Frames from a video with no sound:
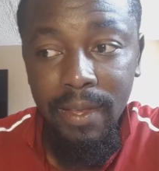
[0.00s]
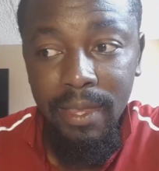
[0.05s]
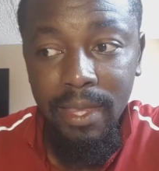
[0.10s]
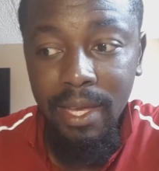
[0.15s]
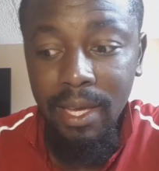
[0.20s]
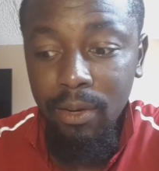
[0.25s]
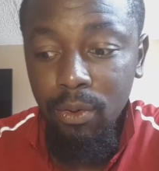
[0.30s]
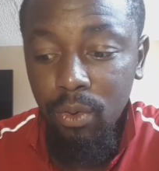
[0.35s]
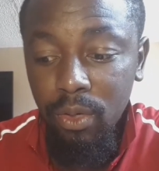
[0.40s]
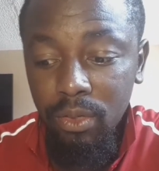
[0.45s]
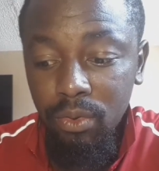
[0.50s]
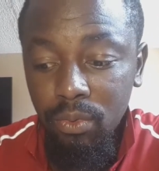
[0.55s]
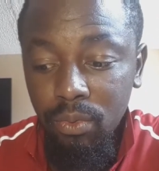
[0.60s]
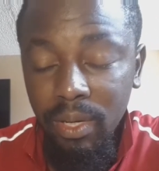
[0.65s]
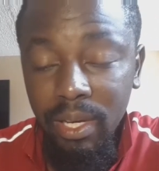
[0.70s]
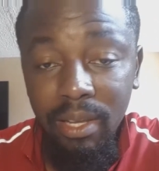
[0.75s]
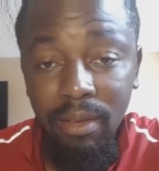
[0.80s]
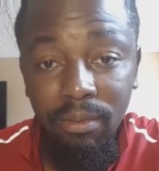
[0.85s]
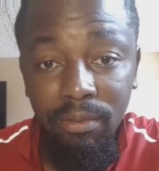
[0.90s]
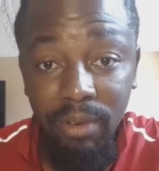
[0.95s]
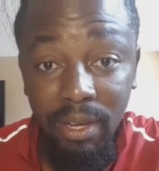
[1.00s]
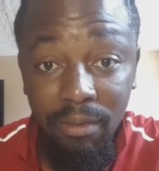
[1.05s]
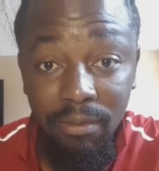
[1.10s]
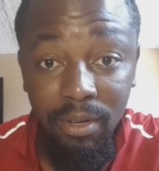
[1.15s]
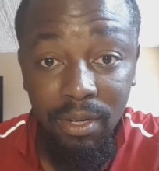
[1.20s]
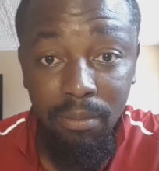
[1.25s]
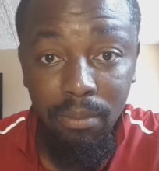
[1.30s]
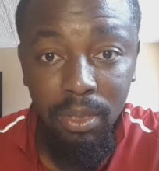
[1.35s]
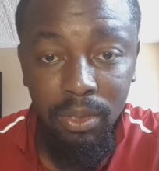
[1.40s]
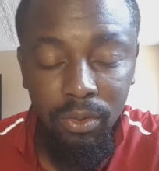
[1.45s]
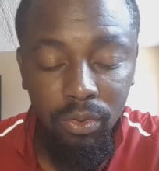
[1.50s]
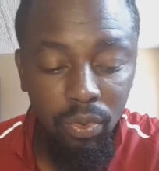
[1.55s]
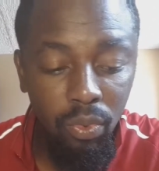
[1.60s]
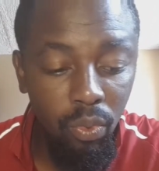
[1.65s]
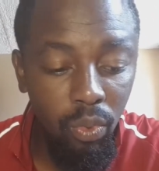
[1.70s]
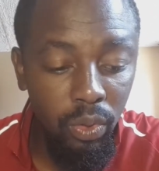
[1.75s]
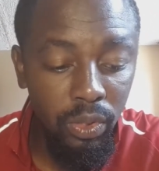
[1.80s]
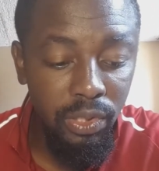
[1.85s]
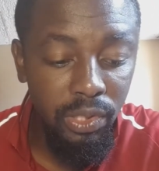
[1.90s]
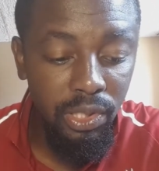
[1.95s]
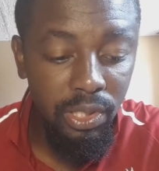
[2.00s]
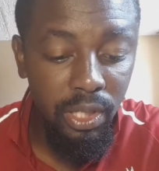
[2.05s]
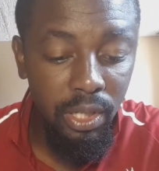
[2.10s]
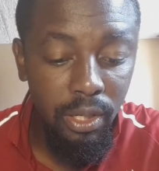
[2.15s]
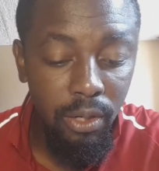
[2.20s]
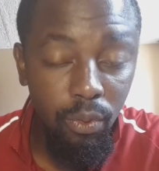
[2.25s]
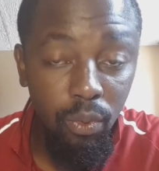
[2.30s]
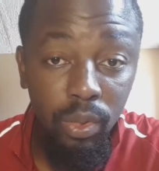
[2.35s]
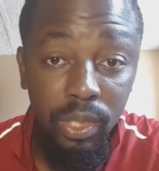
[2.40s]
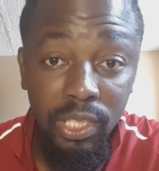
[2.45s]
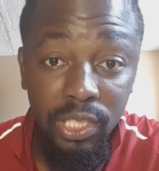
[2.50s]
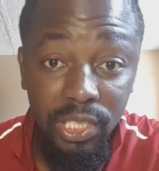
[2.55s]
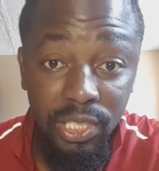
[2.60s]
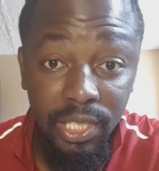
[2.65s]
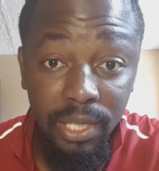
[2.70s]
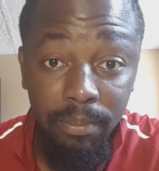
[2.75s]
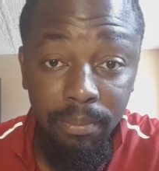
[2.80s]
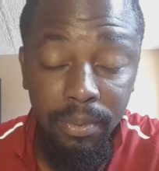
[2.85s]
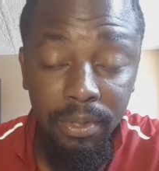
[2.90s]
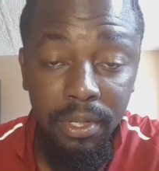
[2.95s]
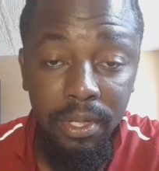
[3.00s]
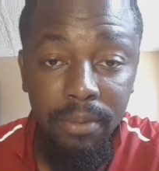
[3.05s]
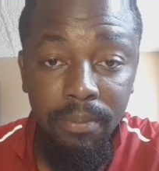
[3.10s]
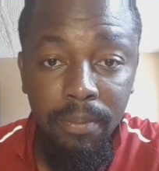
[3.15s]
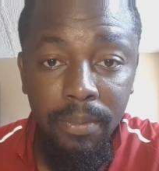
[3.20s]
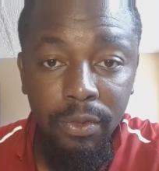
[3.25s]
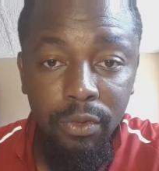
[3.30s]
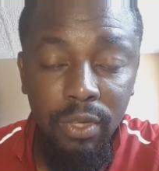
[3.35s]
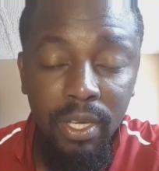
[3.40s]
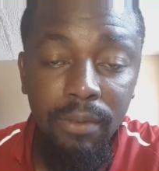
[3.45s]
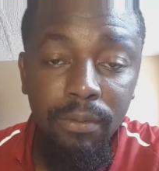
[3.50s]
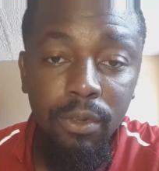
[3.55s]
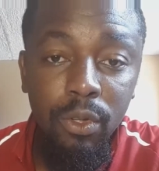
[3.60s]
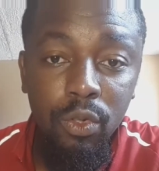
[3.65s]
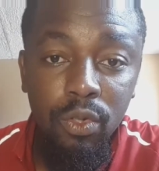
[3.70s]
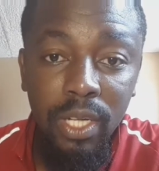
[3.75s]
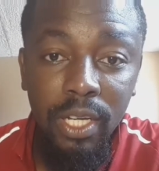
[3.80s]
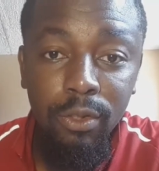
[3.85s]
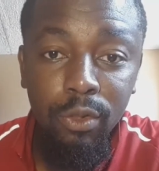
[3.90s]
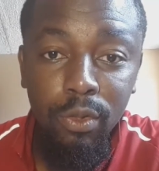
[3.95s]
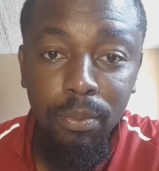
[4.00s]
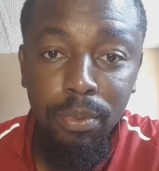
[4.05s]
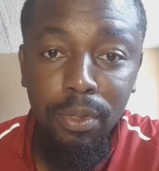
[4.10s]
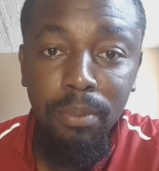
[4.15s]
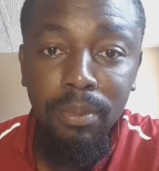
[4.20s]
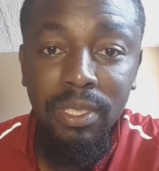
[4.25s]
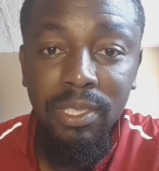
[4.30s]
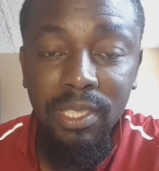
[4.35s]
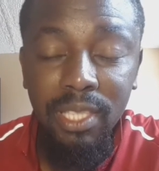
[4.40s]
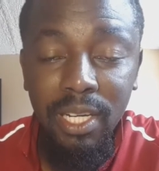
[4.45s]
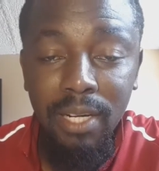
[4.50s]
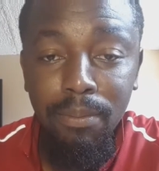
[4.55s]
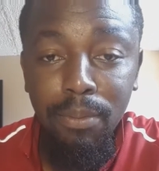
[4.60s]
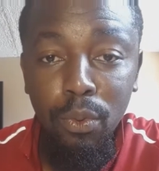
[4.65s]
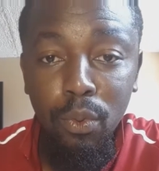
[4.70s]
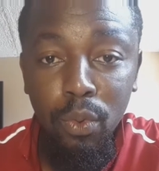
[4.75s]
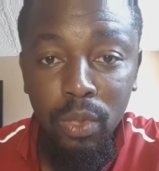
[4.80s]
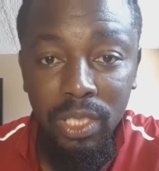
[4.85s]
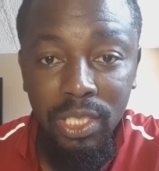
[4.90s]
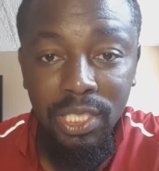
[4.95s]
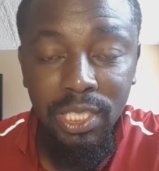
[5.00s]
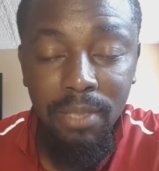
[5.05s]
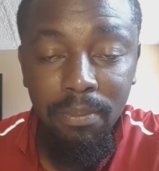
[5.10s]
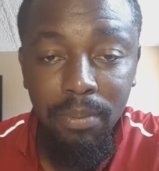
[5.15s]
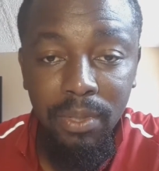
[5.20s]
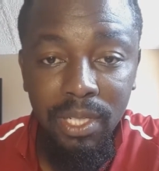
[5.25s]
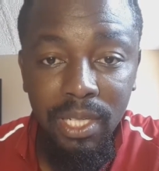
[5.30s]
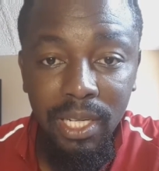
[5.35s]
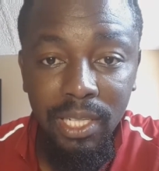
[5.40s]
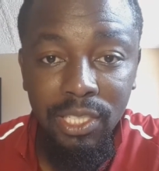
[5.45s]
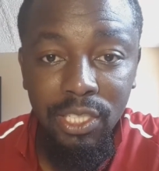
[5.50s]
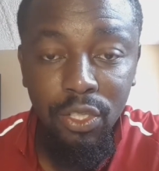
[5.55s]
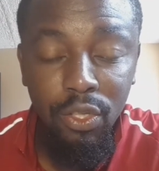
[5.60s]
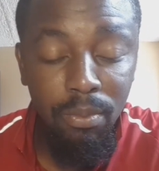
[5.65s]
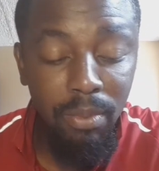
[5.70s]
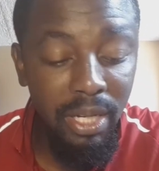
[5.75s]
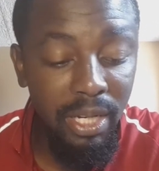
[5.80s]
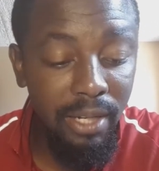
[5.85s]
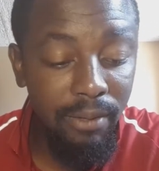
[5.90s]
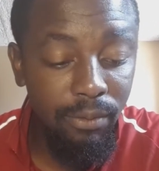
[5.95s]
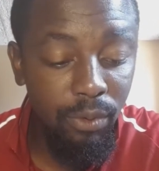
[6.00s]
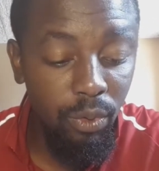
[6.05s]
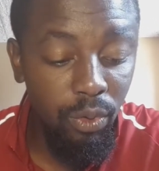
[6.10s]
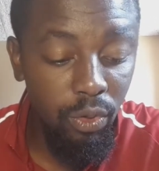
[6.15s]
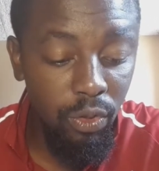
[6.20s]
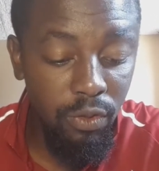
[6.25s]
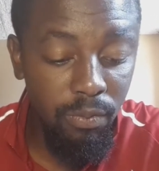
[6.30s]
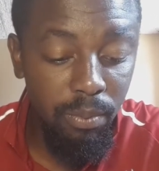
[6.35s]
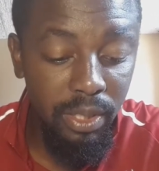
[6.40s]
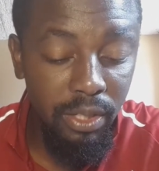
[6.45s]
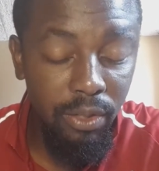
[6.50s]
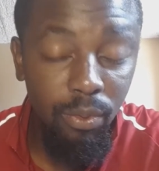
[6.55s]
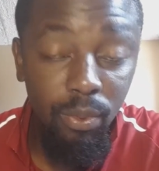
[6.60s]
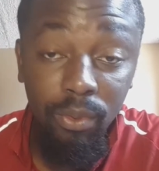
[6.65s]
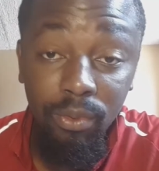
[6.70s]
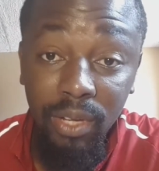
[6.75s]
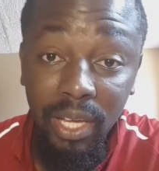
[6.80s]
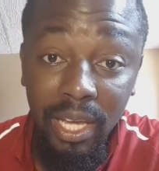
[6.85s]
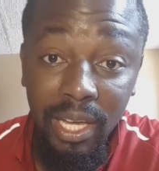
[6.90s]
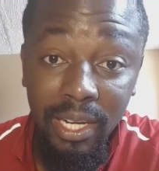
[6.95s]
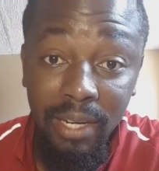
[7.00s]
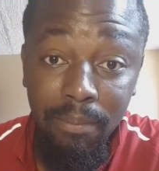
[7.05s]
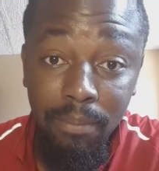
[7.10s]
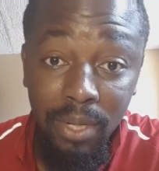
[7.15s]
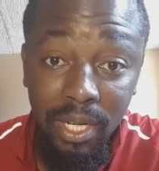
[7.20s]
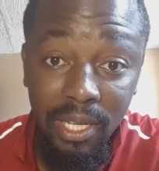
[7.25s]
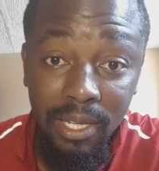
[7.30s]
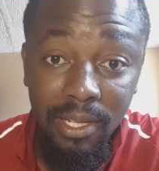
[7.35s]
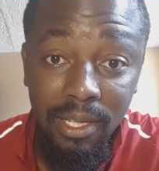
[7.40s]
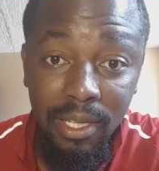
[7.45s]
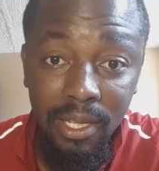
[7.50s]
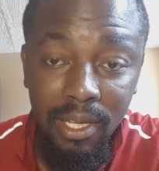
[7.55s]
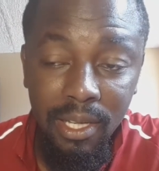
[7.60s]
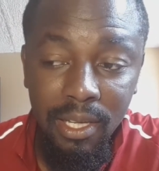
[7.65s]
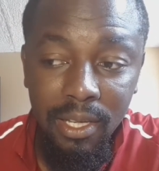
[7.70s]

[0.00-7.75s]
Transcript: They are not really favorable towards woolly sheep. So if you're trying to probably start up a woolly sheep production, you might have to crossbreed it with a hairy breed.